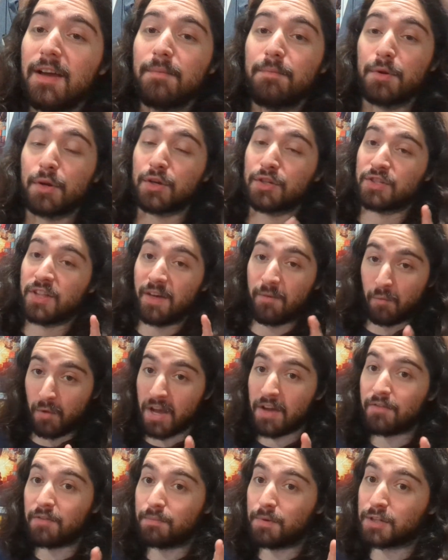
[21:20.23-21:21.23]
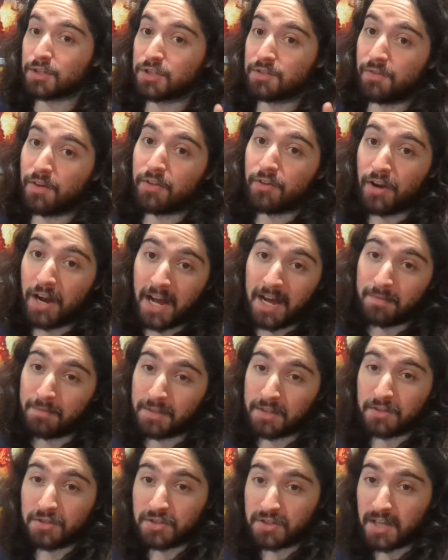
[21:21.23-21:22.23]
because we have a bunch of other
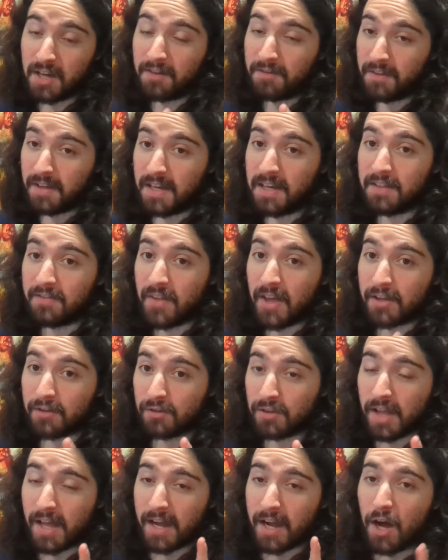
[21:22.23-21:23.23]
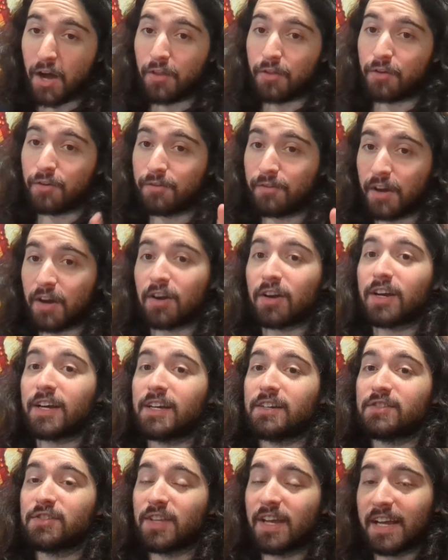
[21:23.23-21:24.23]
Hammond stuff in that are like other
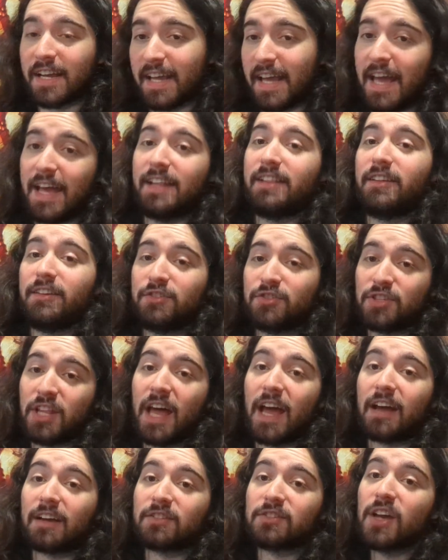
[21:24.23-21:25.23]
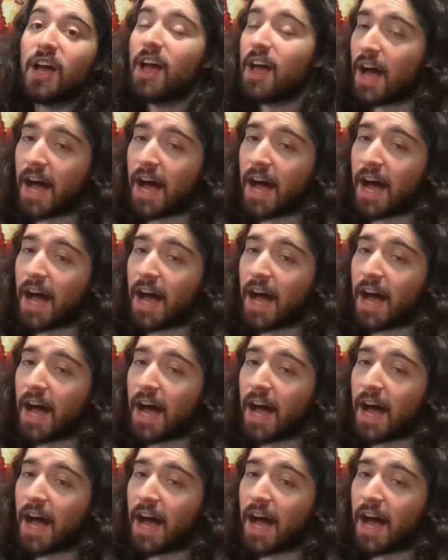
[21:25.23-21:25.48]
various like candy snacks.